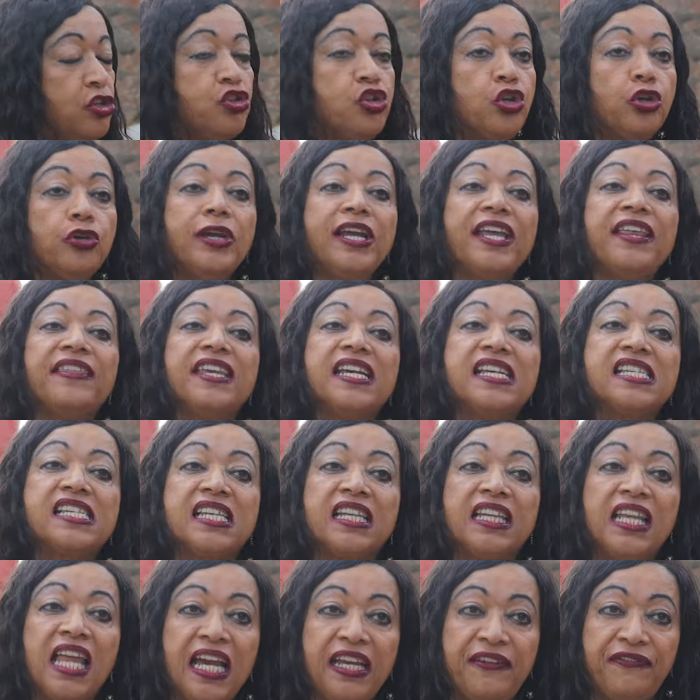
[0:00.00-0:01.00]
during
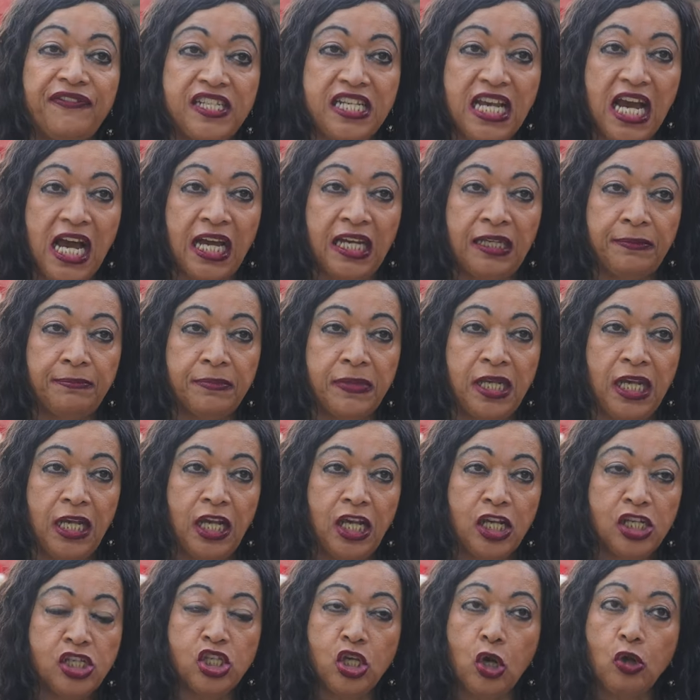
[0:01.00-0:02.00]
this lifetime.
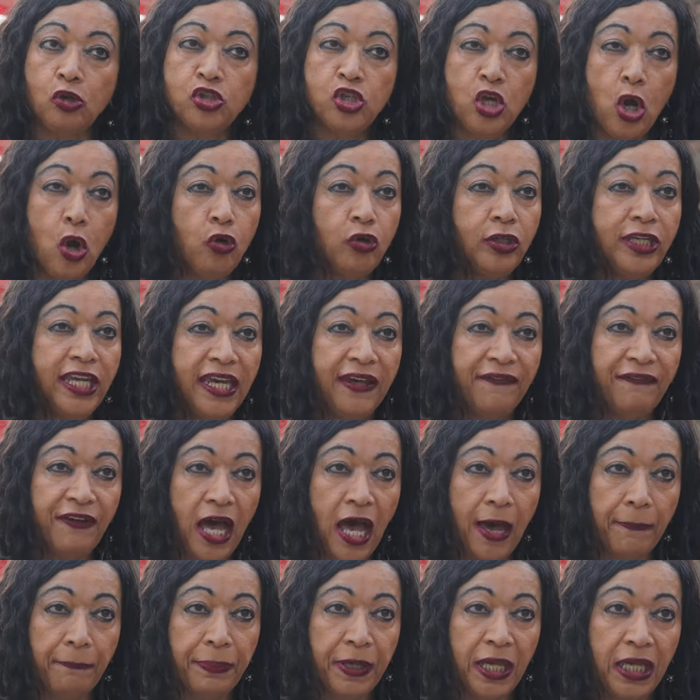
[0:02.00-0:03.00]
So don't give
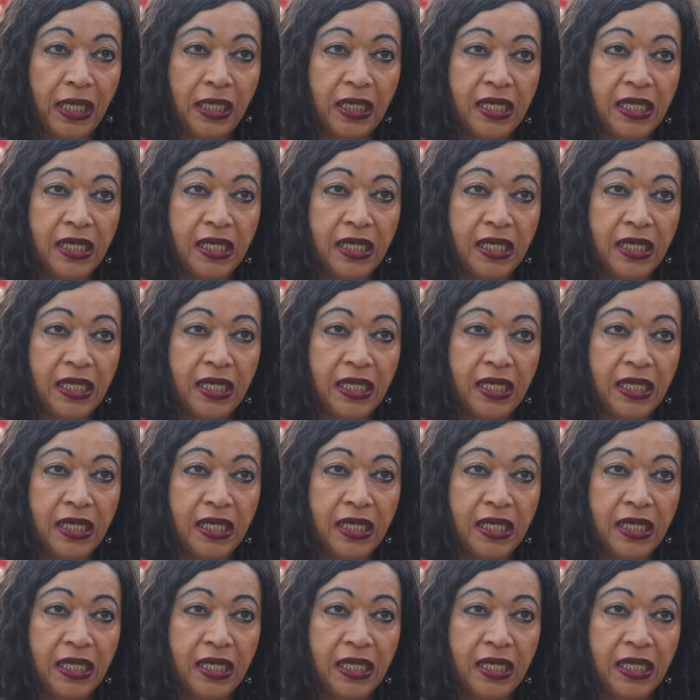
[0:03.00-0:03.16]
up.